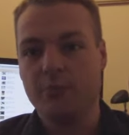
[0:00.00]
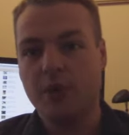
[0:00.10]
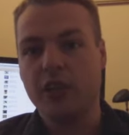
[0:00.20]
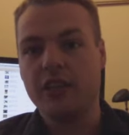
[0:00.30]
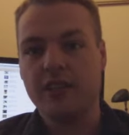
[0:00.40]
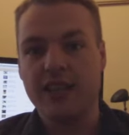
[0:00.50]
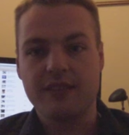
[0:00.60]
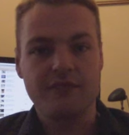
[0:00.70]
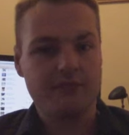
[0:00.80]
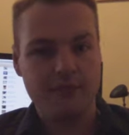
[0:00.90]
pointing at
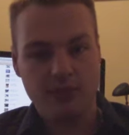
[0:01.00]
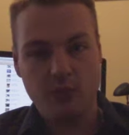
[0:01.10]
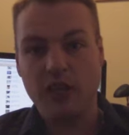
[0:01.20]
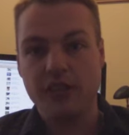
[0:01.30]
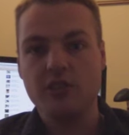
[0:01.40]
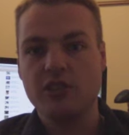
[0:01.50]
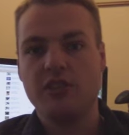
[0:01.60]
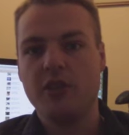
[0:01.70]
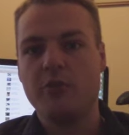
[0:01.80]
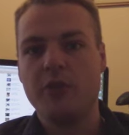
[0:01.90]
that, what I usually
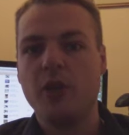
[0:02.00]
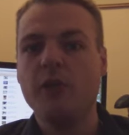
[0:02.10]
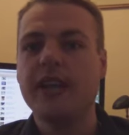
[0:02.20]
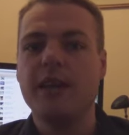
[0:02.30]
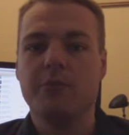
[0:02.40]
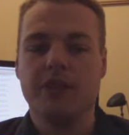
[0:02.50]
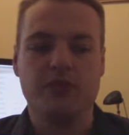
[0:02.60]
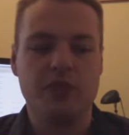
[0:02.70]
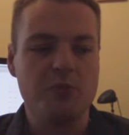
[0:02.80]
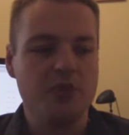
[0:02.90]
do with my own gameplay
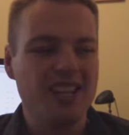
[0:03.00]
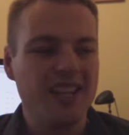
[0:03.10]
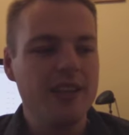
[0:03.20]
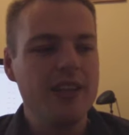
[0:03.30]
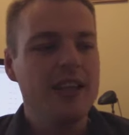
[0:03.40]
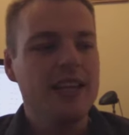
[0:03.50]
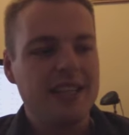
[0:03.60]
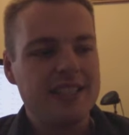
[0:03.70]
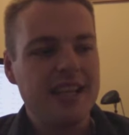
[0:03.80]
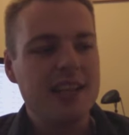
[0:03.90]
footage, but then
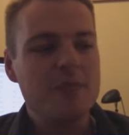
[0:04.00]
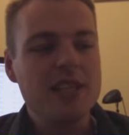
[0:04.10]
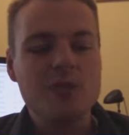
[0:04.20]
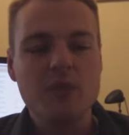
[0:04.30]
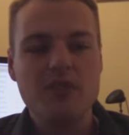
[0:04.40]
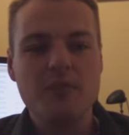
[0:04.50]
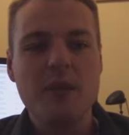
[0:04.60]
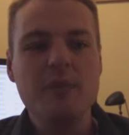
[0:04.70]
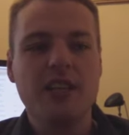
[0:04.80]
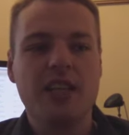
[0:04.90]
I started messing with some
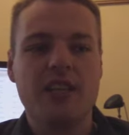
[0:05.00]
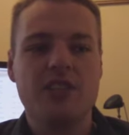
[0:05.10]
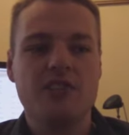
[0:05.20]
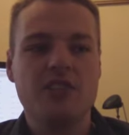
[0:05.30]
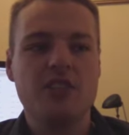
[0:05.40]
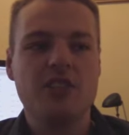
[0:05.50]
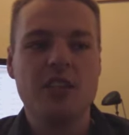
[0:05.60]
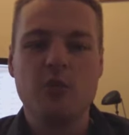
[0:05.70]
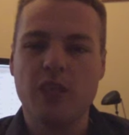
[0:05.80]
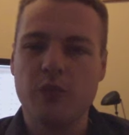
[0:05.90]
emulators just to
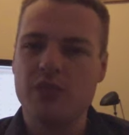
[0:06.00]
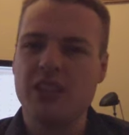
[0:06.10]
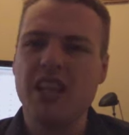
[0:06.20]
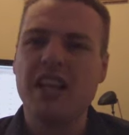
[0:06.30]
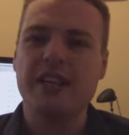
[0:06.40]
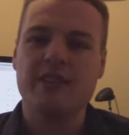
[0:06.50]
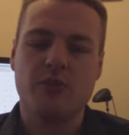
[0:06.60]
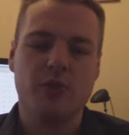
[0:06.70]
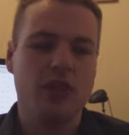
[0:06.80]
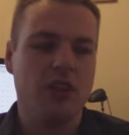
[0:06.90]
see what it was like
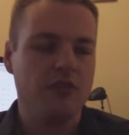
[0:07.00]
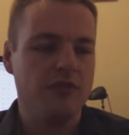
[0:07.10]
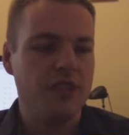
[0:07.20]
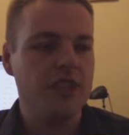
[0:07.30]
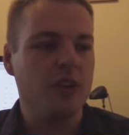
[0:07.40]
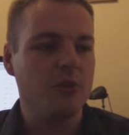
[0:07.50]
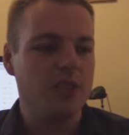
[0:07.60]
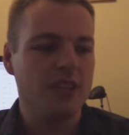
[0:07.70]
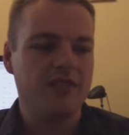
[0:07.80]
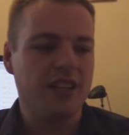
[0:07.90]
to record videos,
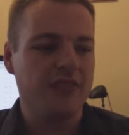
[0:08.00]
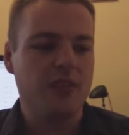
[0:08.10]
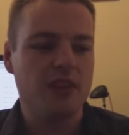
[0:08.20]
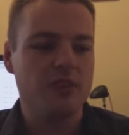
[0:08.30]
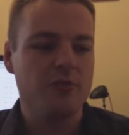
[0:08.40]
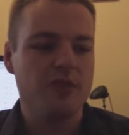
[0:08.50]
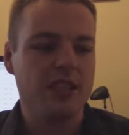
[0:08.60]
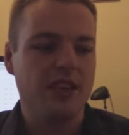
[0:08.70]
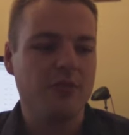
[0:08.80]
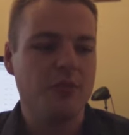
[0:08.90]
and I thought to
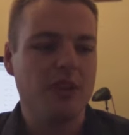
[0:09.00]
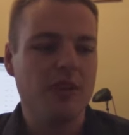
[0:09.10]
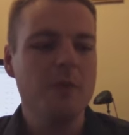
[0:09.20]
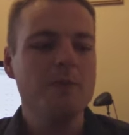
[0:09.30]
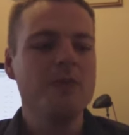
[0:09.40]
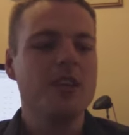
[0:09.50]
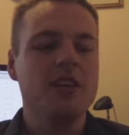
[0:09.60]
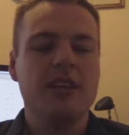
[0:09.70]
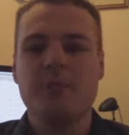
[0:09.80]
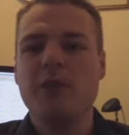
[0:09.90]
myself, well,
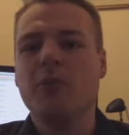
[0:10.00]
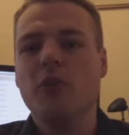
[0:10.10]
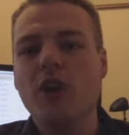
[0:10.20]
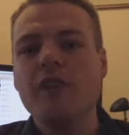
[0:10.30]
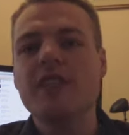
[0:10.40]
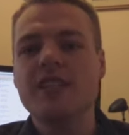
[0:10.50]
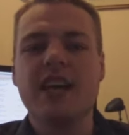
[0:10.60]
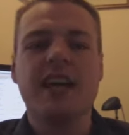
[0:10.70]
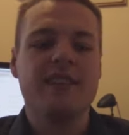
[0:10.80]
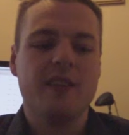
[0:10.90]
if people are on the
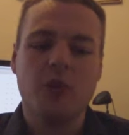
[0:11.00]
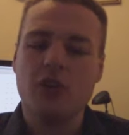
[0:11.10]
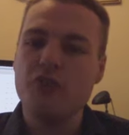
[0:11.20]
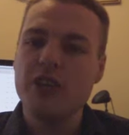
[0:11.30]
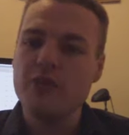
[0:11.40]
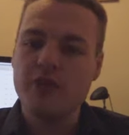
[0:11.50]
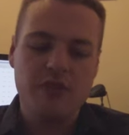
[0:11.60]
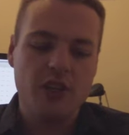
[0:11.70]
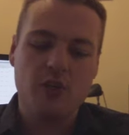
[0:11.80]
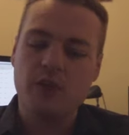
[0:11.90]
site, they want to read a
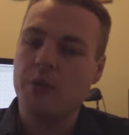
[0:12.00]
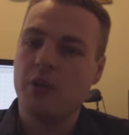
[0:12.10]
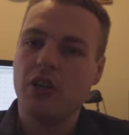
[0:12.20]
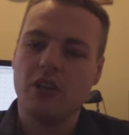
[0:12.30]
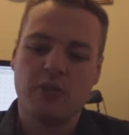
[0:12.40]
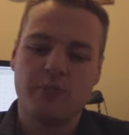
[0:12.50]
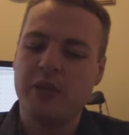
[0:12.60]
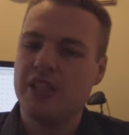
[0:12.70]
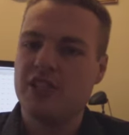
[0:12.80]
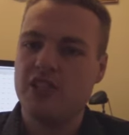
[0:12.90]
review, they want to look at
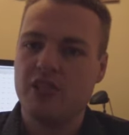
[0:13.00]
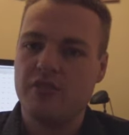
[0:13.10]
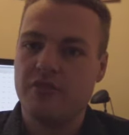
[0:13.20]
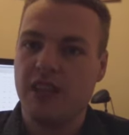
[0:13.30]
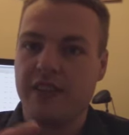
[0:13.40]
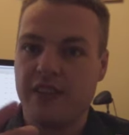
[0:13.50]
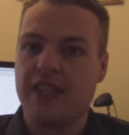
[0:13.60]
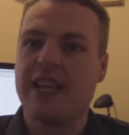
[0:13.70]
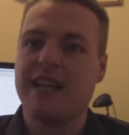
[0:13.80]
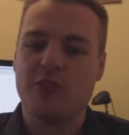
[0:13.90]
pictures of like the
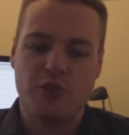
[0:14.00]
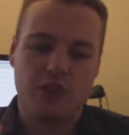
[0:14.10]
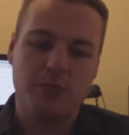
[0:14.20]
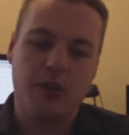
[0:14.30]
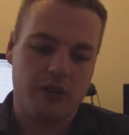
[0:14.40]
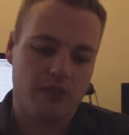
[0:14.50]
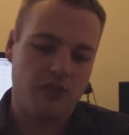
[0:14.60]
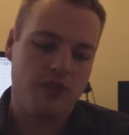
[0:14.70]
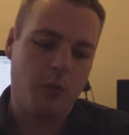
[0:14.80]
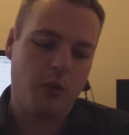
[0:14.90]
cartridge, the box
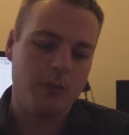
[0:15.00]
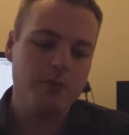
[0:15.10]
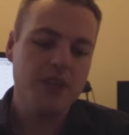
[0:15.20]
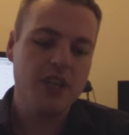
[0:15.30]
and so on,